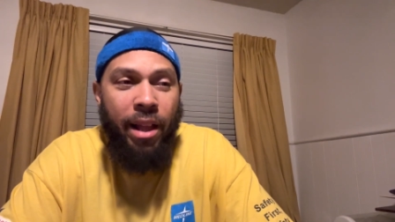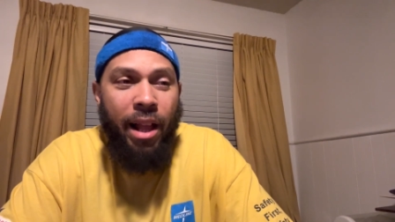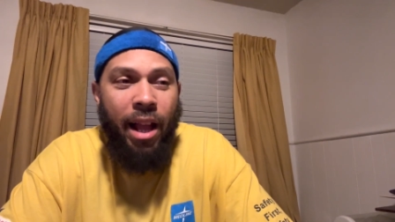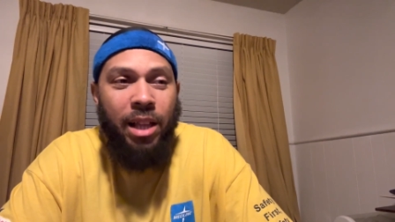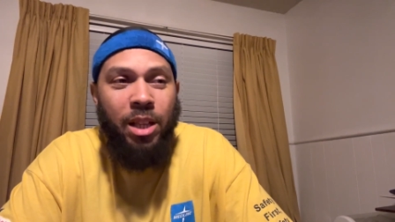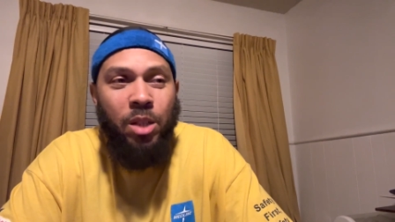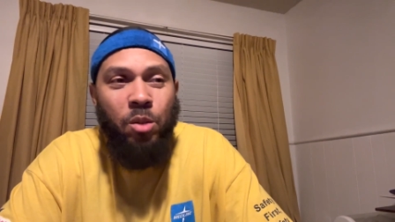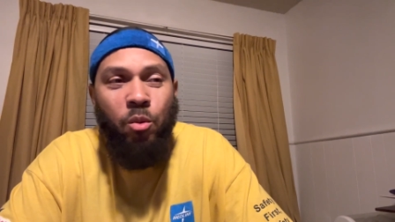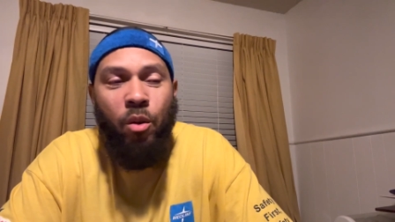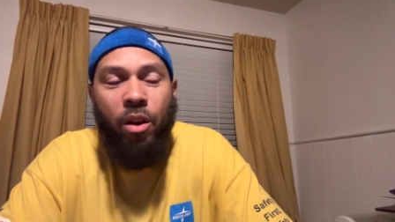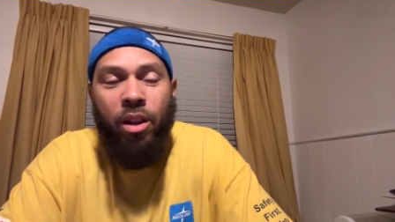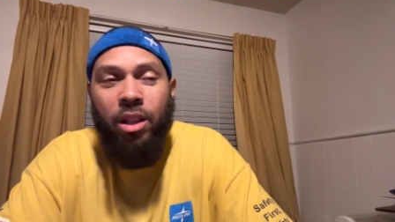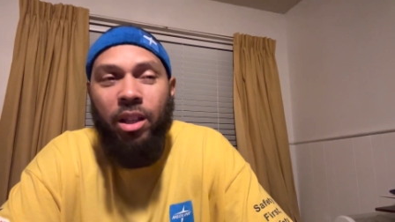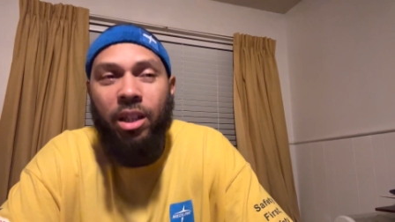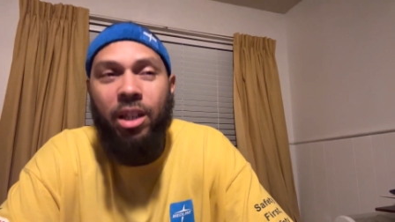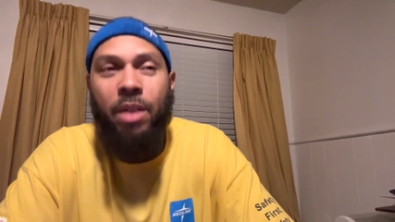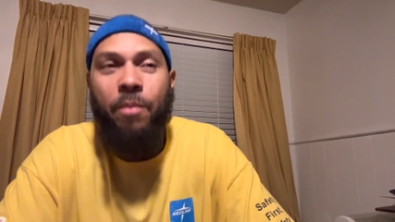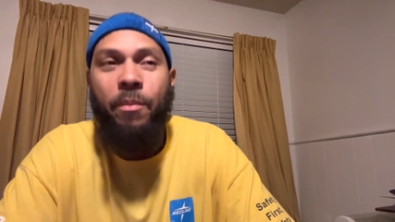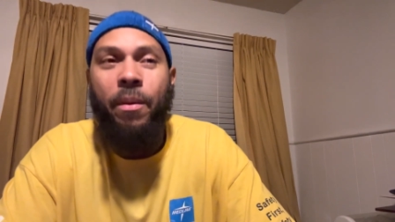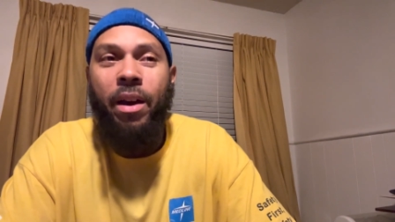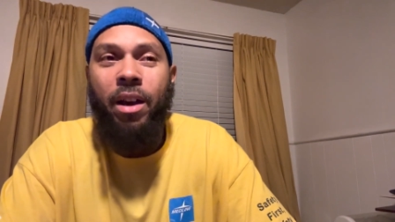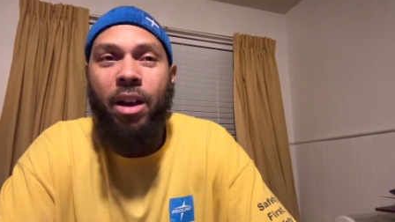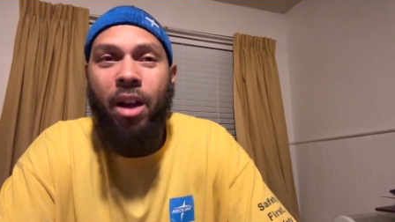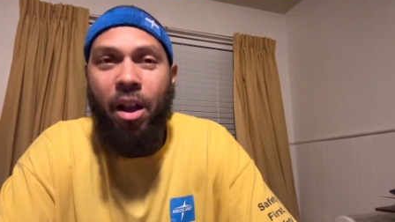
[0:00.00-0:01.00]
I just wanted to get
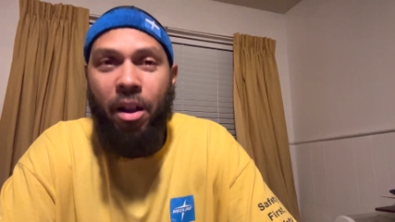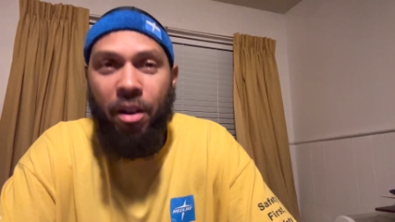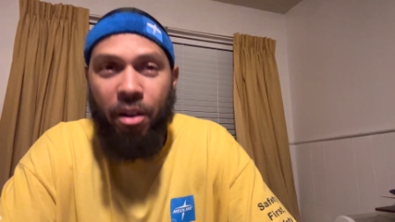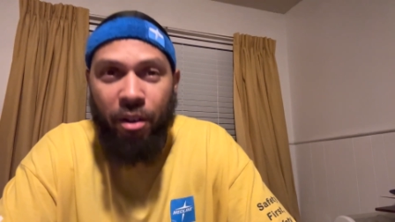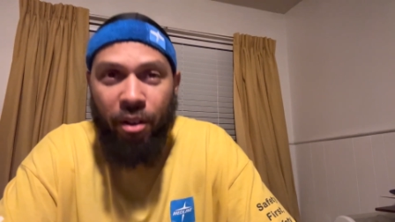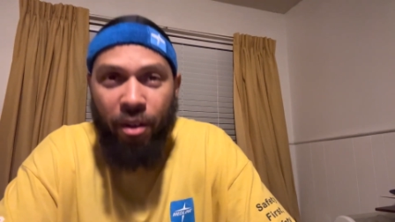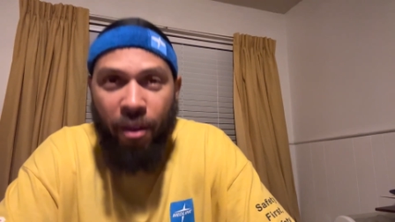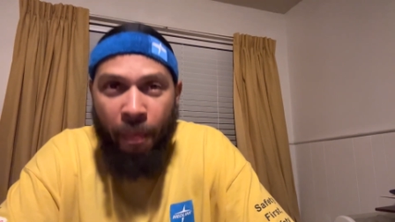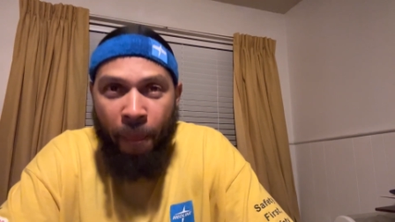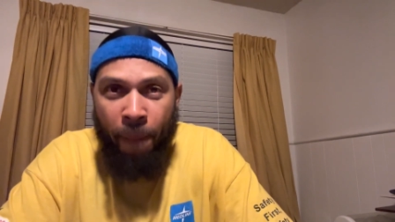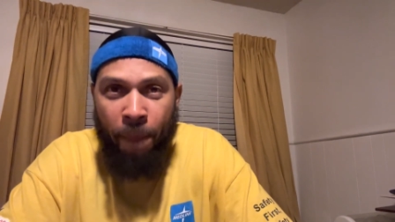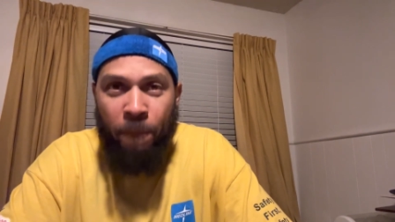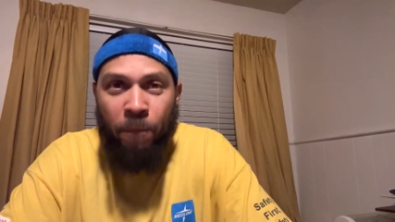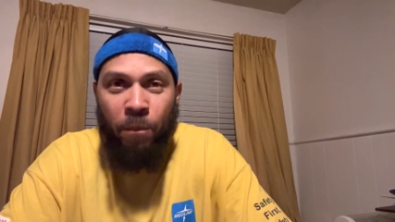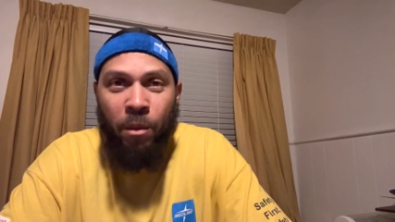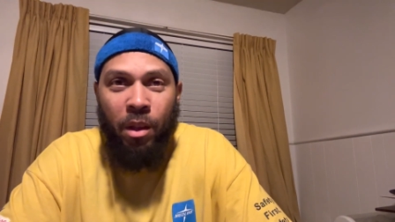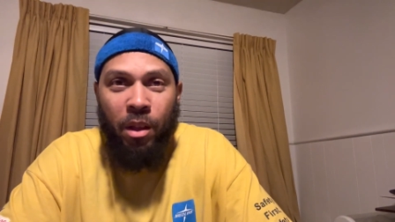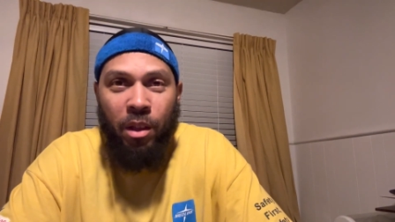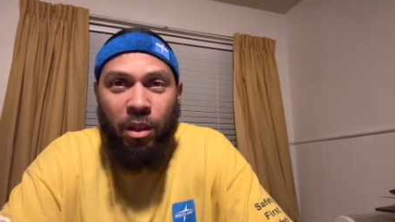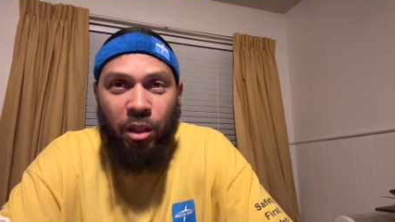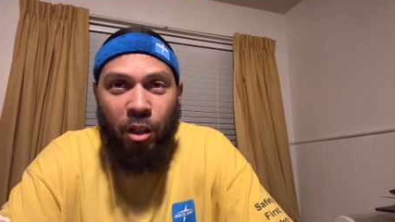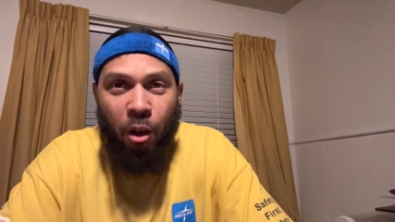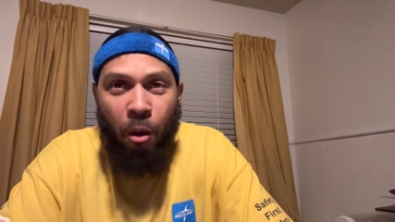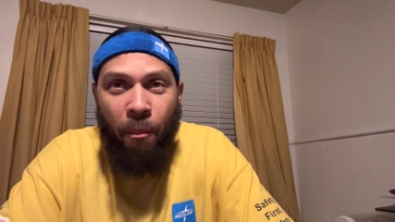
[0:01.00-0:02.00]
back out here,
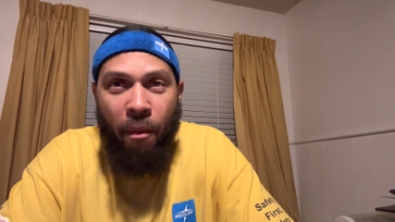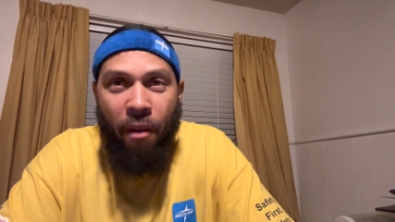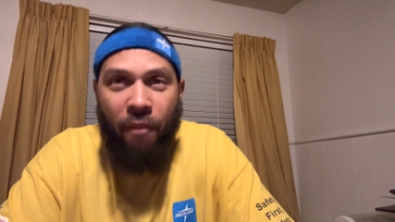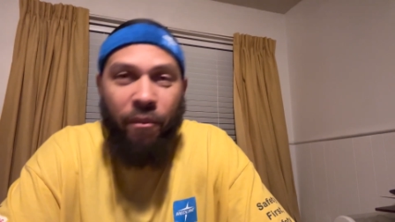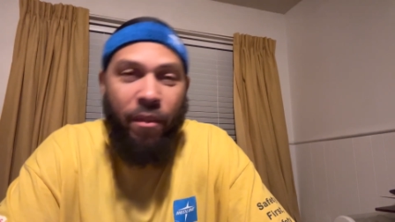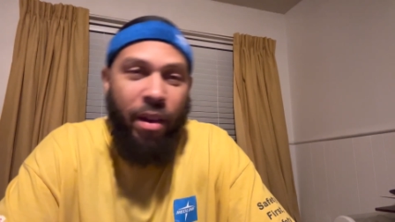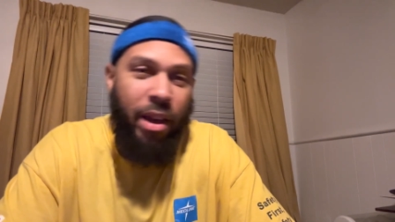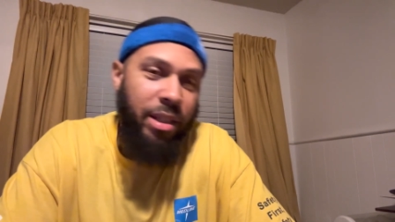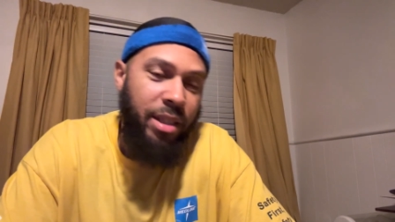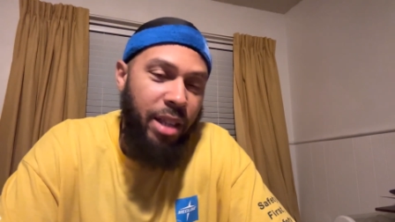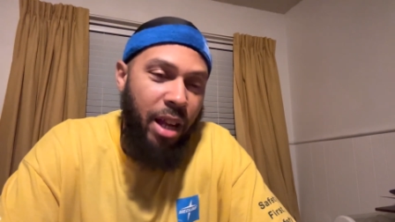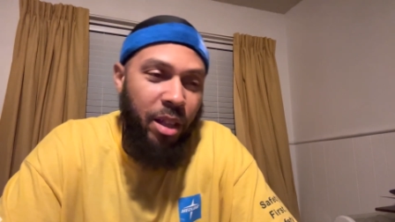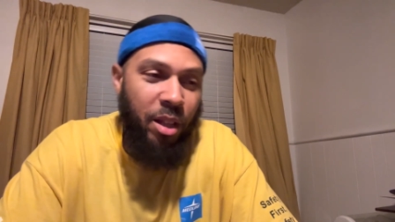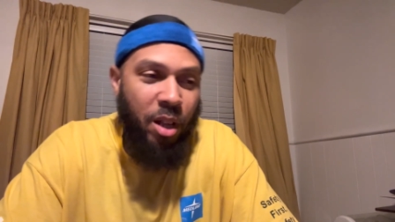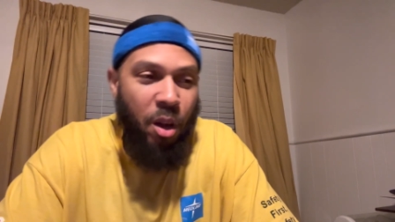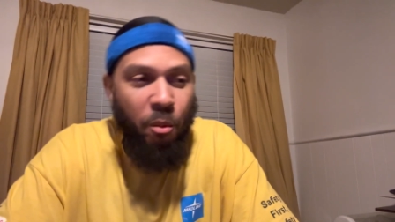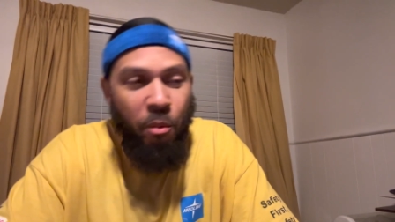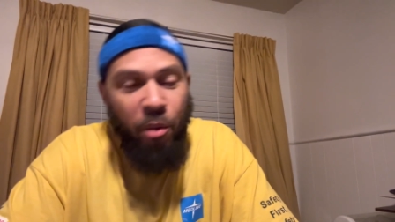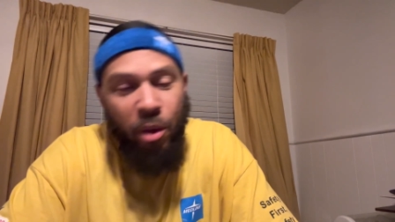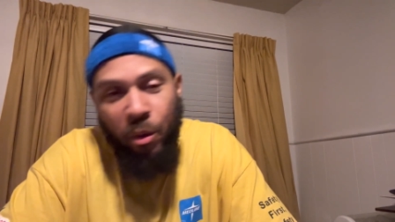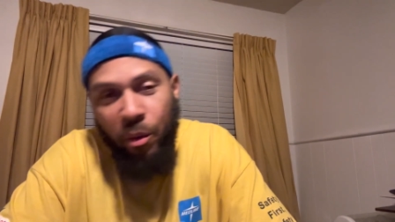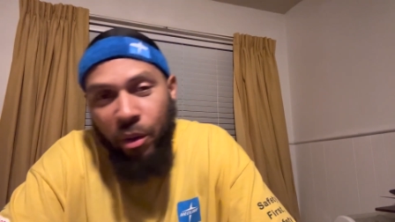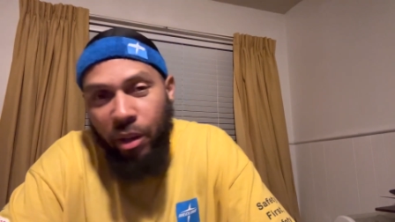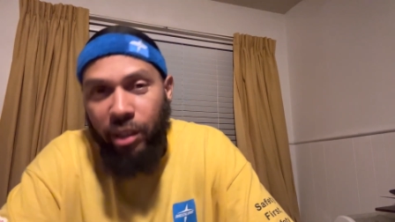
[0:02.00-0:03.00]
throw my face out there
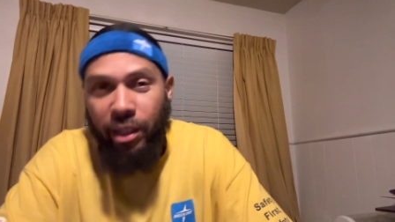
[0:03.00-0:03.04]
real quick,